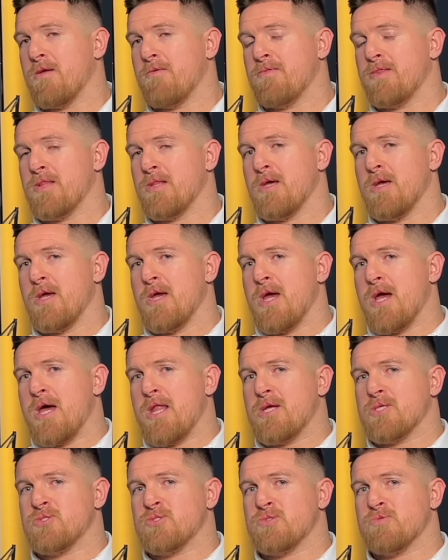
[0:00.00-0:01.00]
And
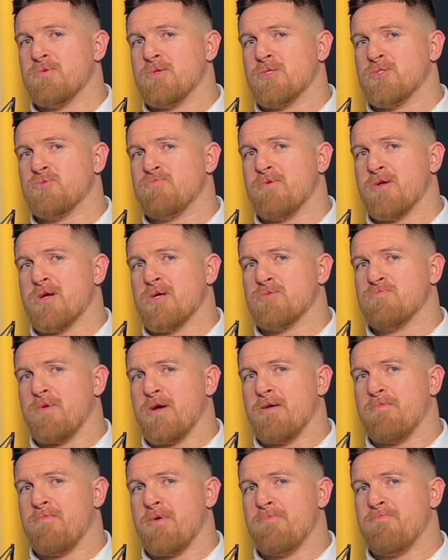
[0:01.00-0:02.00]
that's just because
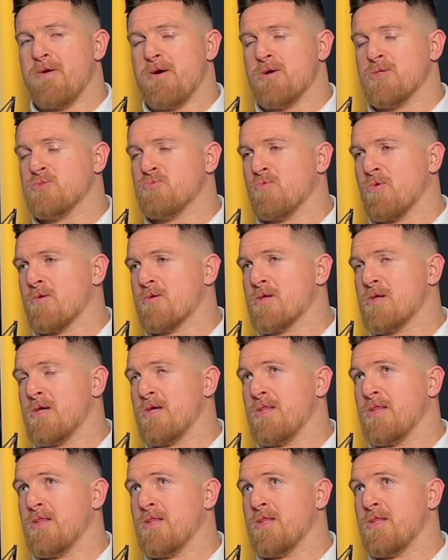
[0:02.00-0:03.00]
my parents worked
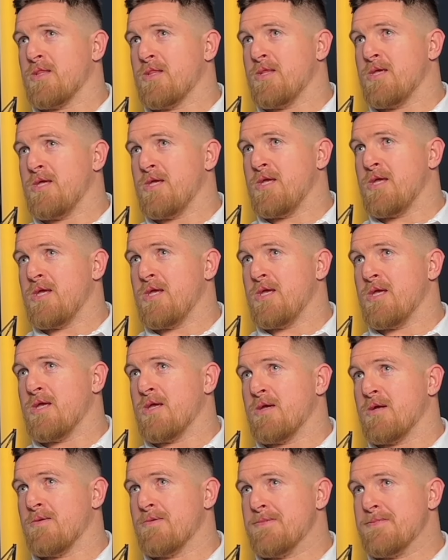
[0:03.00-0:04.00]
in the
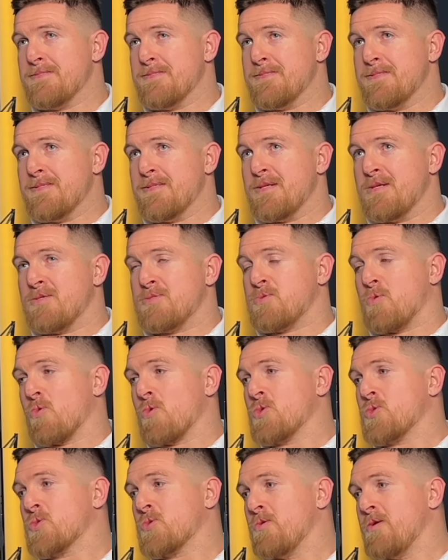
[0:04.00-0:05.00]

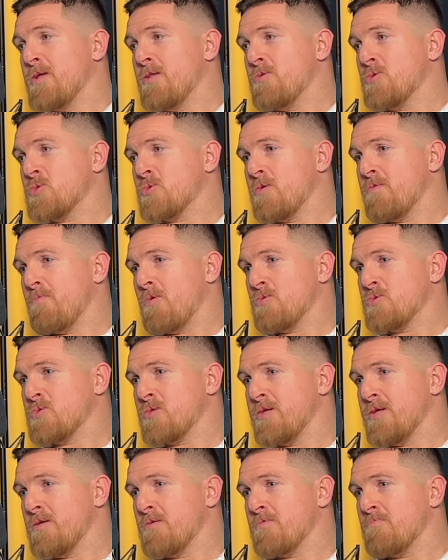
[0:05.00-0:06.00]
forestry industry,
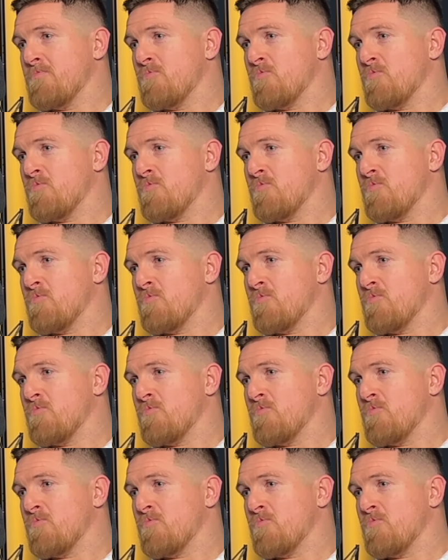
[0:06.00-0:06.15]
mostly